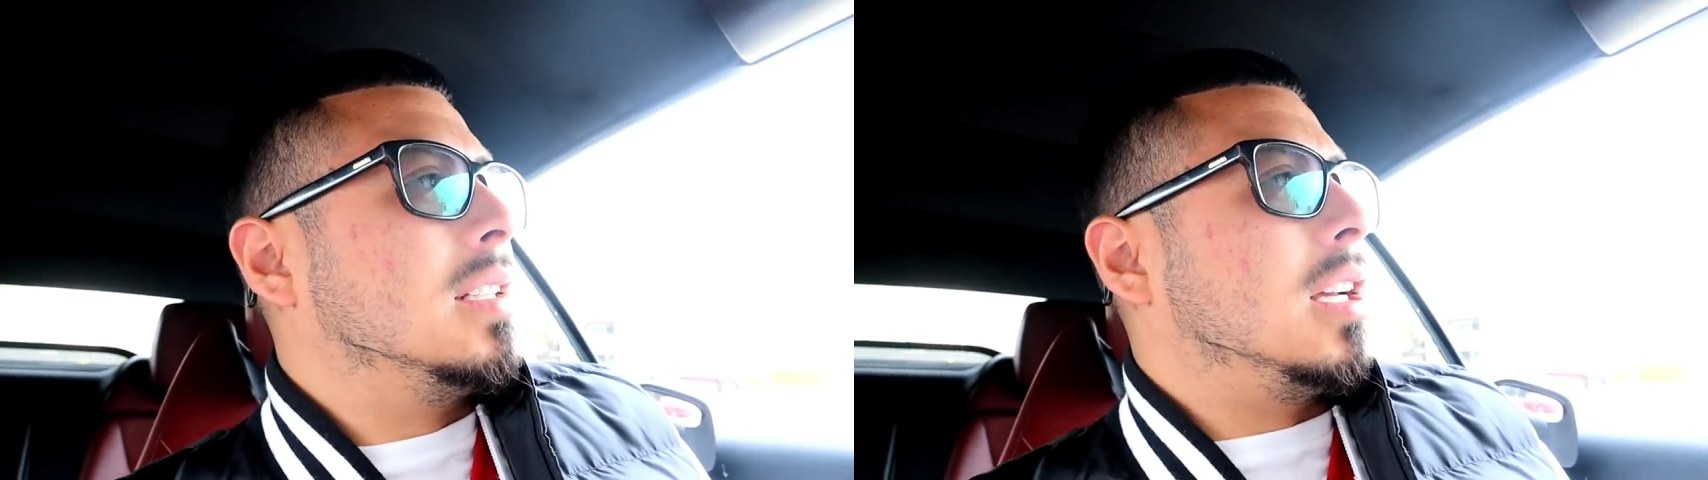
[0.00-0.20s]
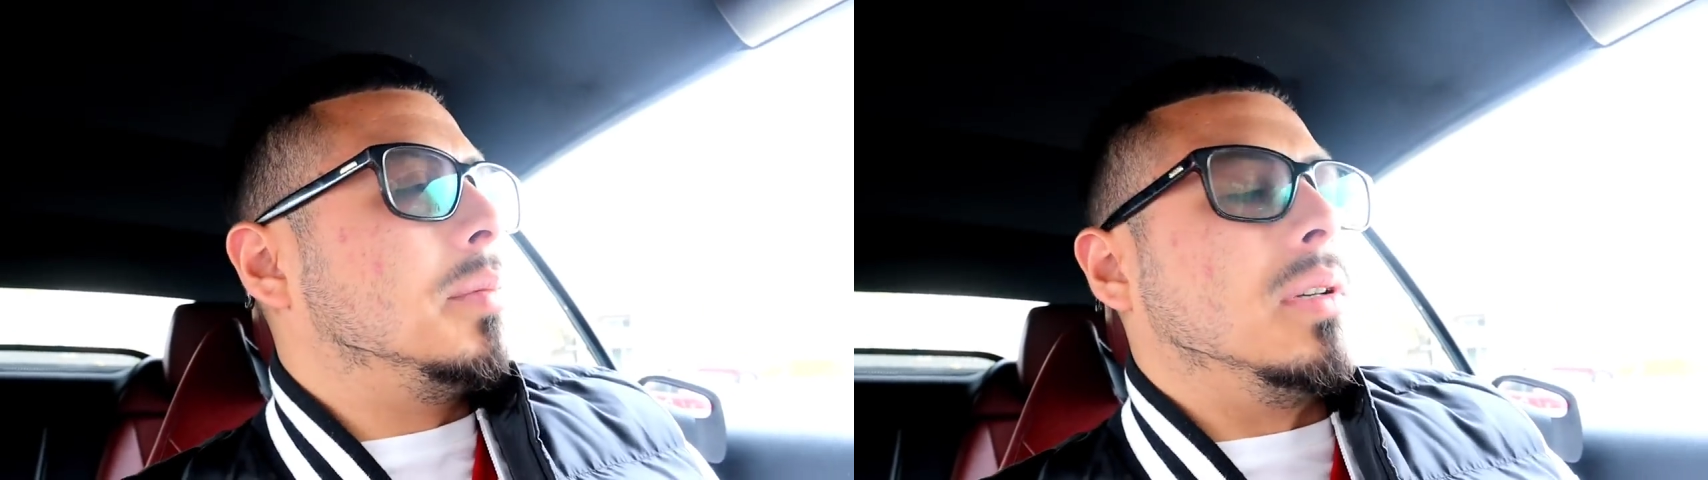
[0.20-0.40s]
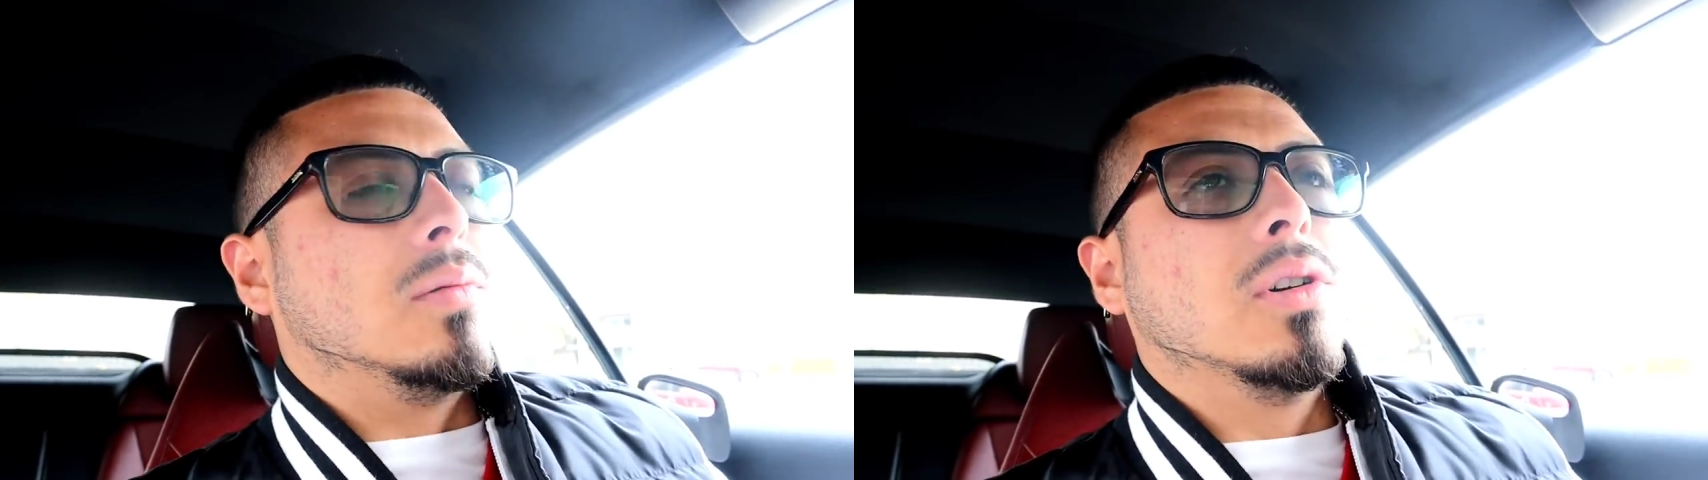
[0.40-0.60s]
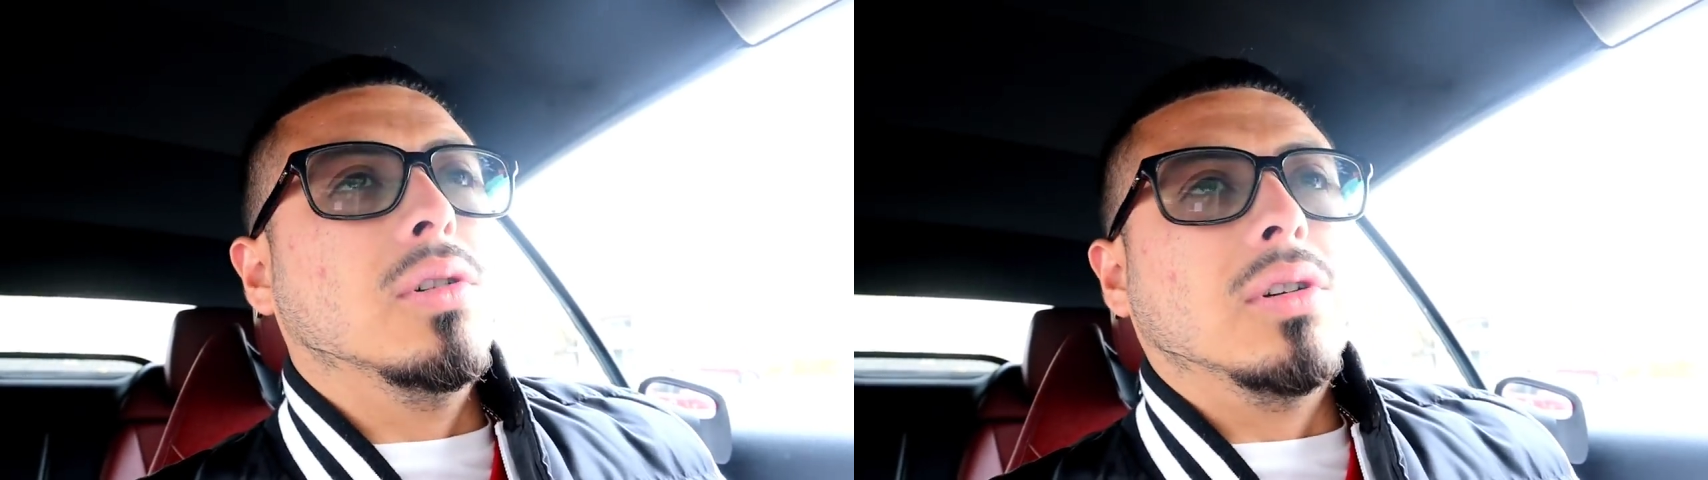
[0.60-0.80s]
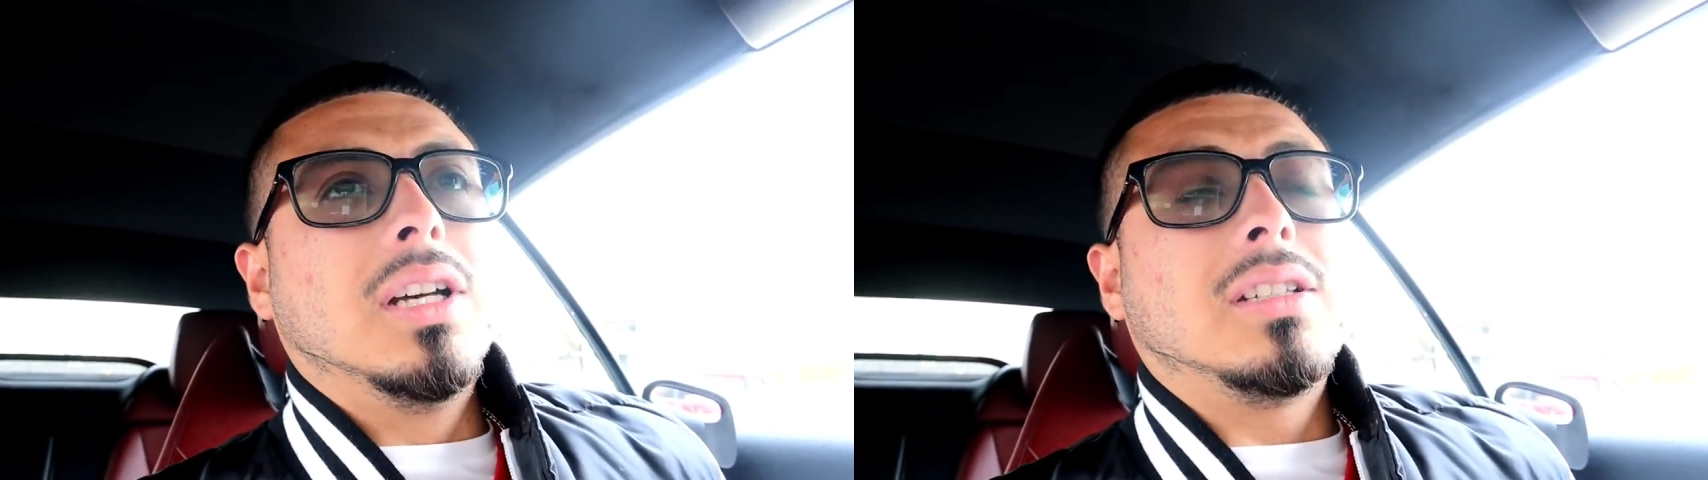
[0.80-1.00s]
That'd be
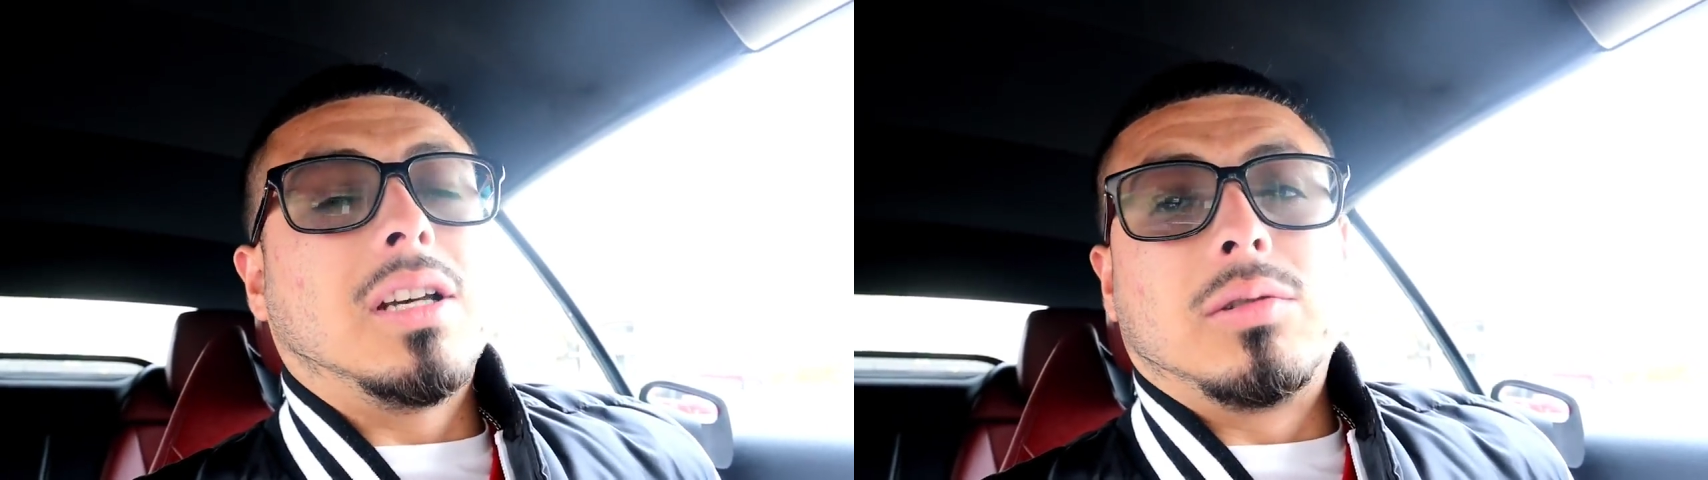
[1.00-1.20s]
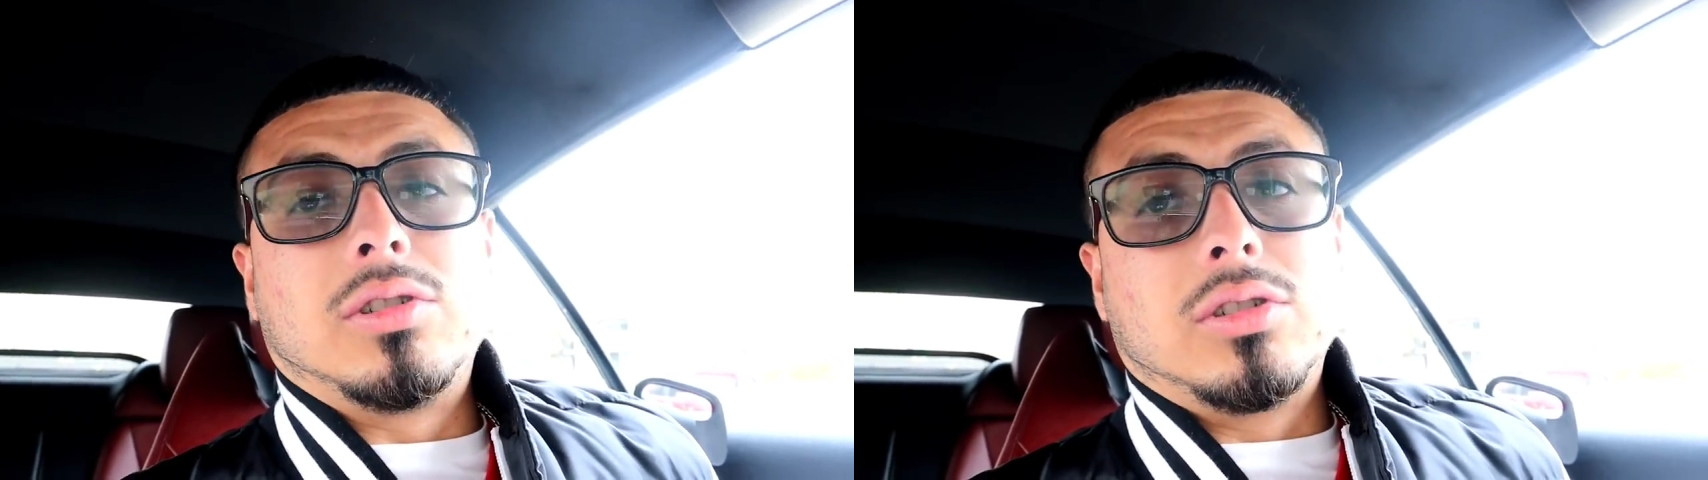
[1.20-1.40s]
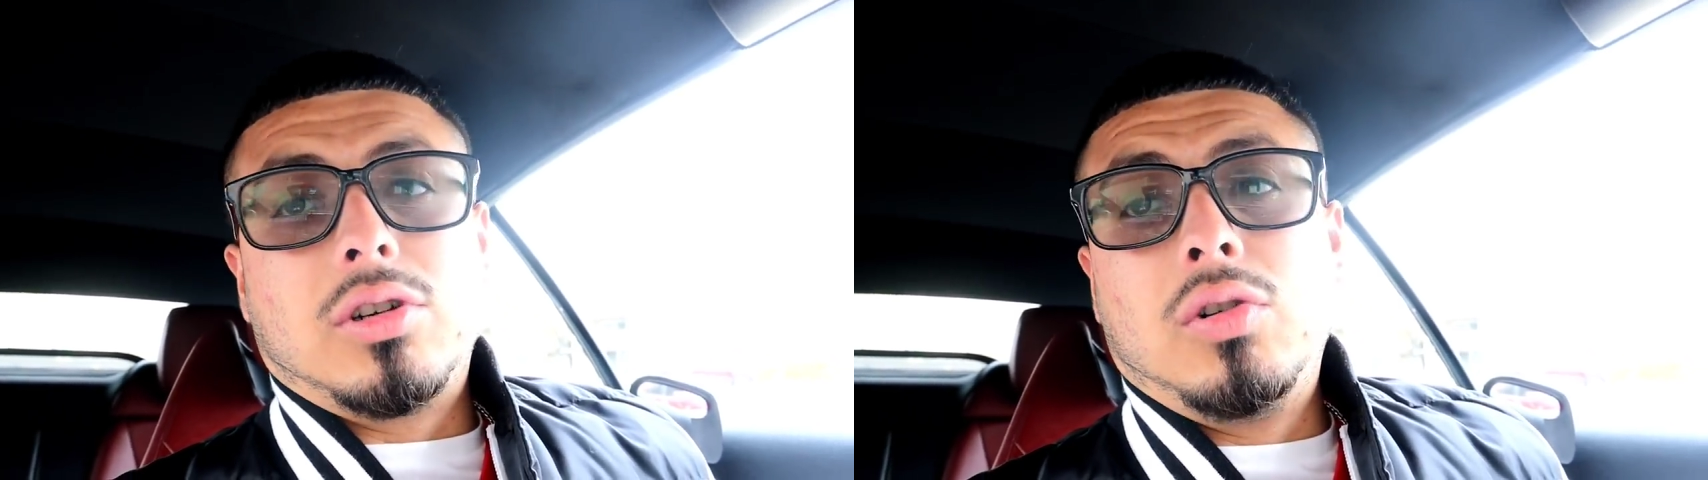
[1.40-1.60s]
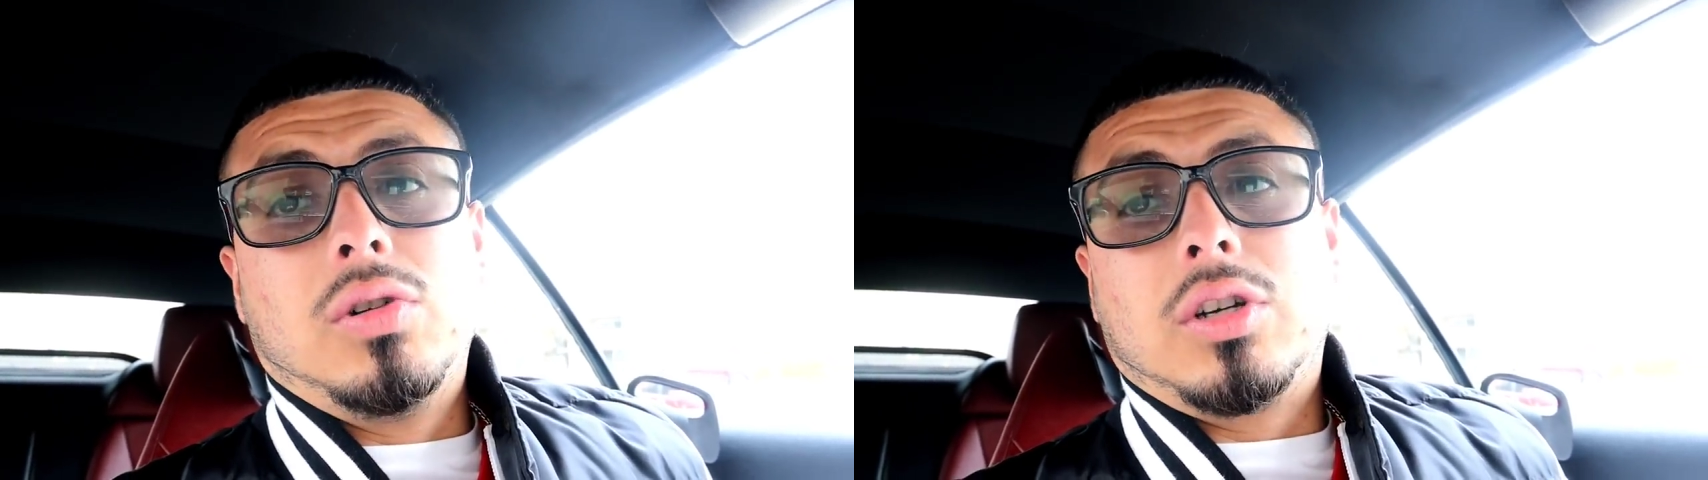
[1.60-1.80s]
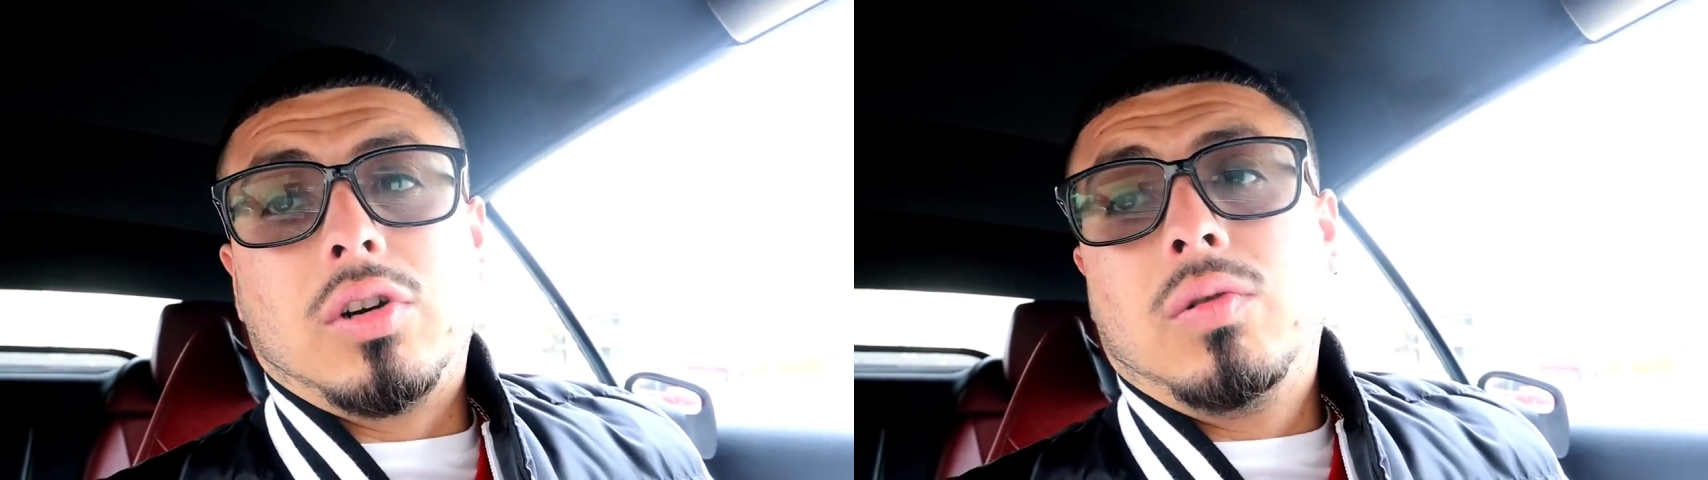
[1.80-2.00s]
rude. His ass was just going.